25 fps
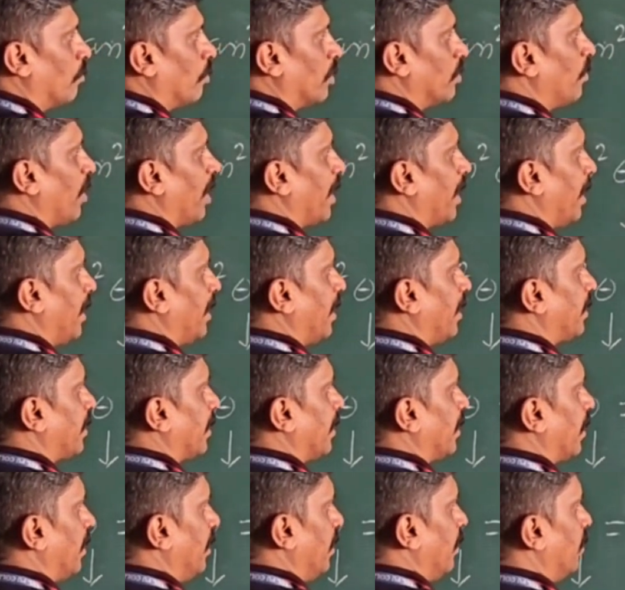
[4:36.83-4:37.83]
one more
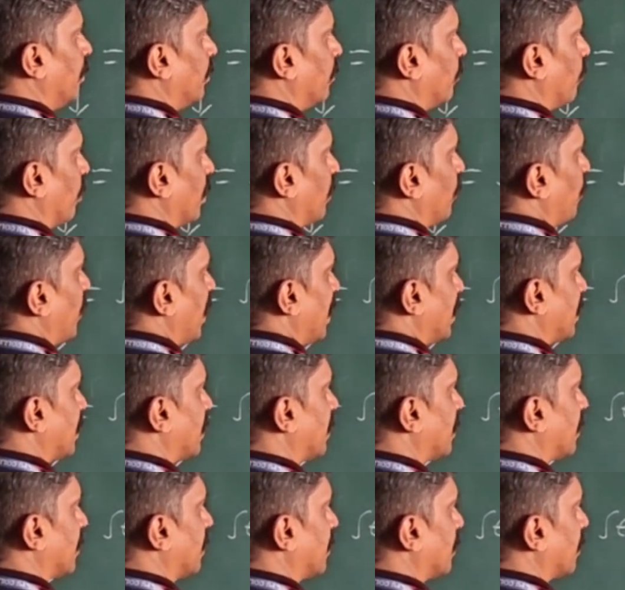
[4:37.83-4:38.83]
identity, 1
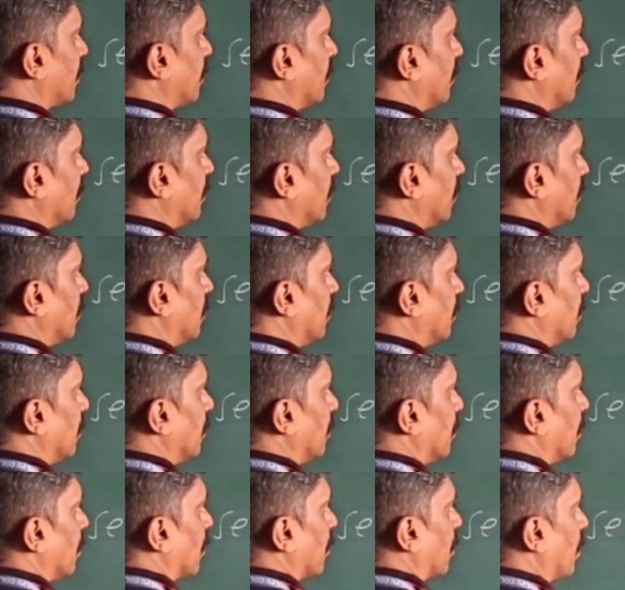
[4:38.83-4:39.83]
plus
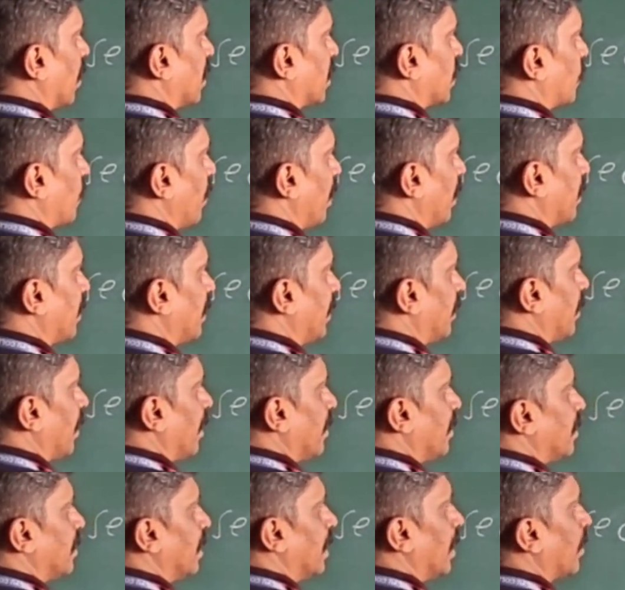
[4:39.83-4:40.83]
cot square
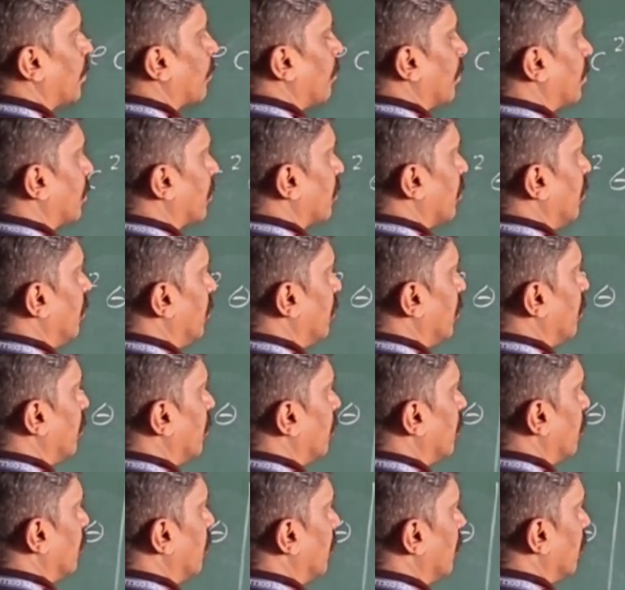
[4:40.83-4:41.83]
theta is equal to
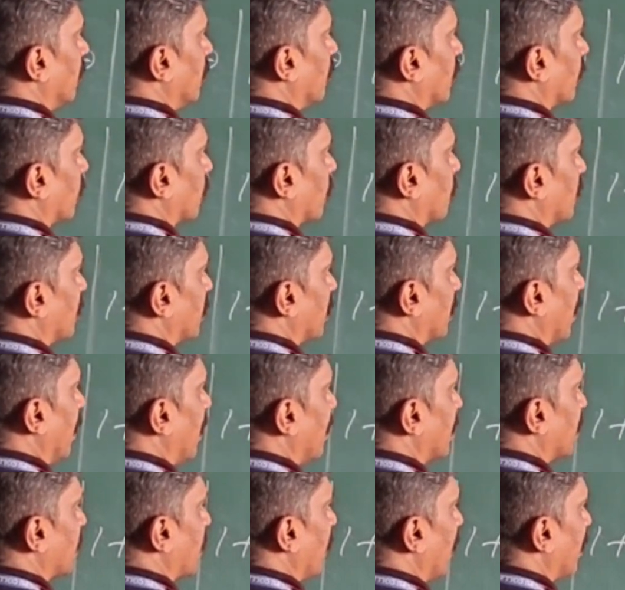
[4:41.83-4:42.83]

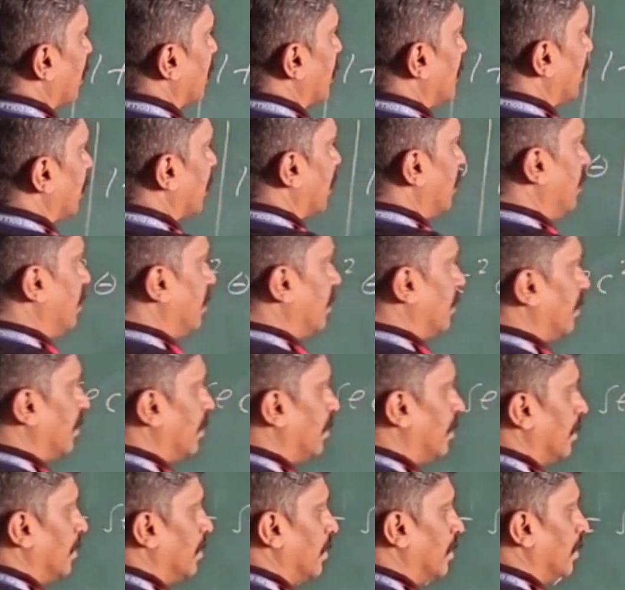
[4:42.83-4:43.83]
cosecant square theta.
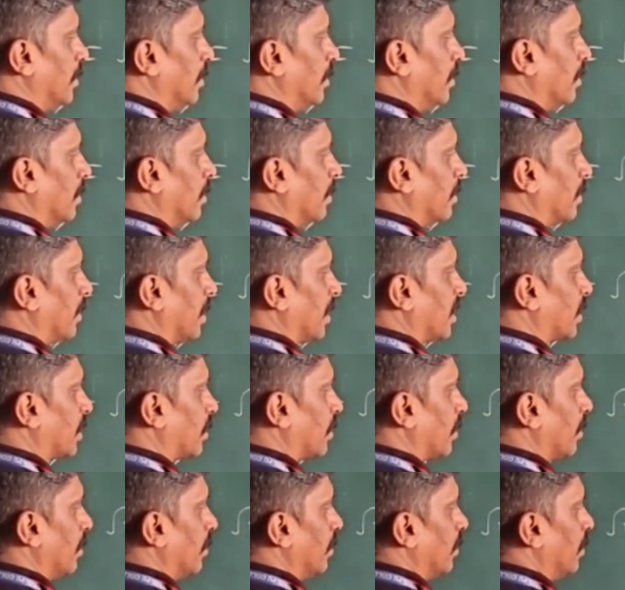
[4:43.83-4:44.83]
Next,
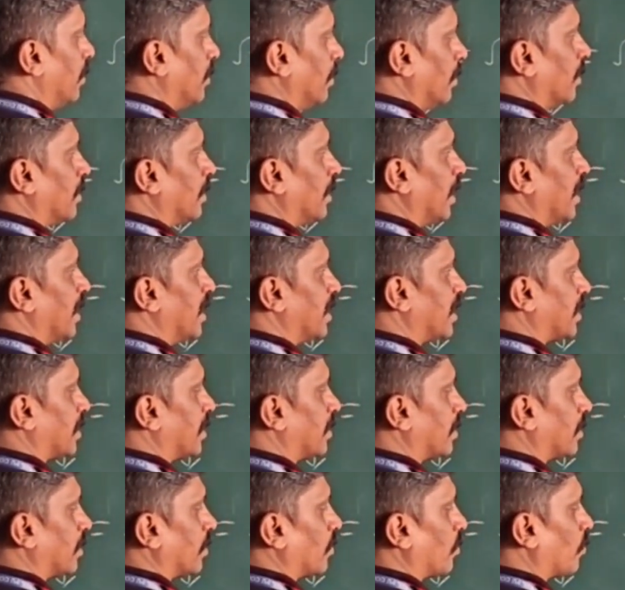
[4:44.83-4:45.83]
that
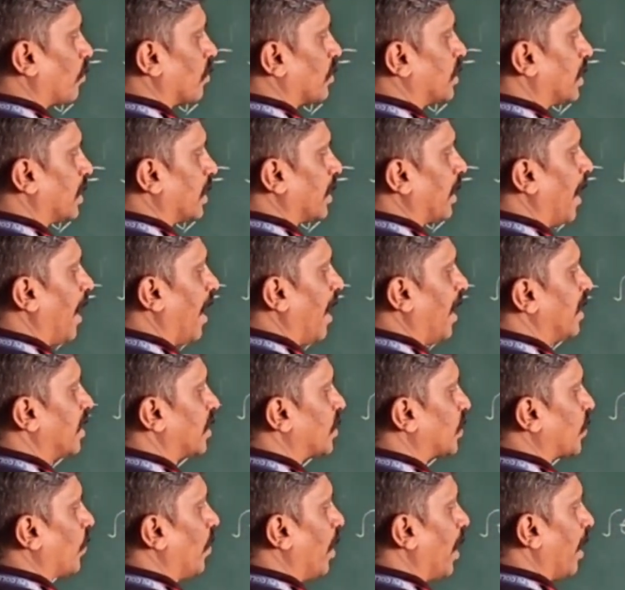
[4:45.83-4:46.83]
is cosecant
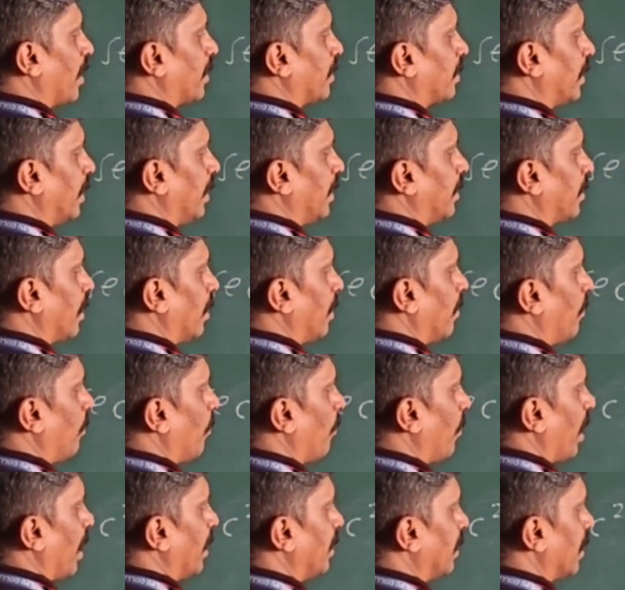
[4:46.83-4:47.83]
square theta
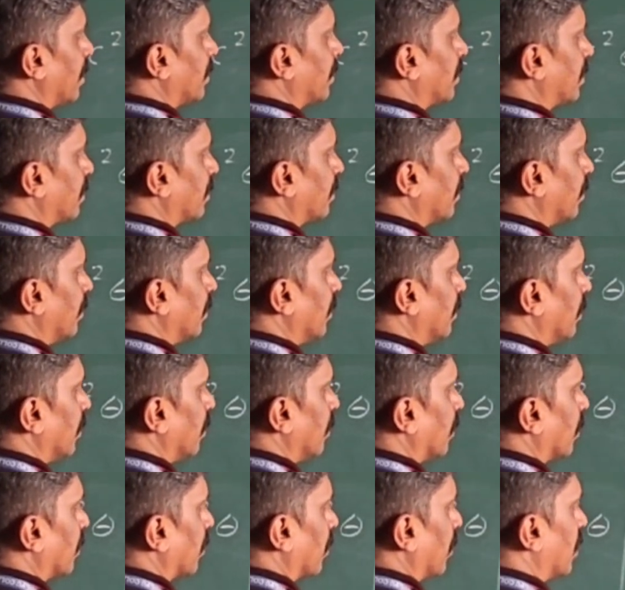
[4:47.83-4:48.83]
minus
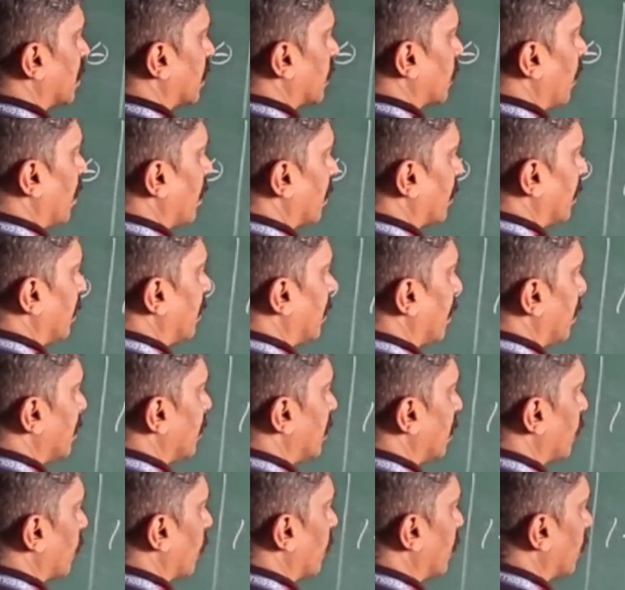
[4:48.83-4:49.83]
cot square theta
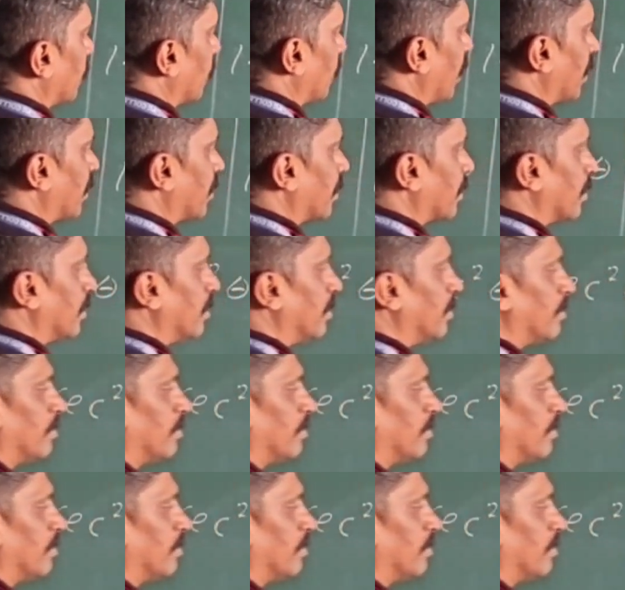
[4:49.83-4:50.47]
is equal to what?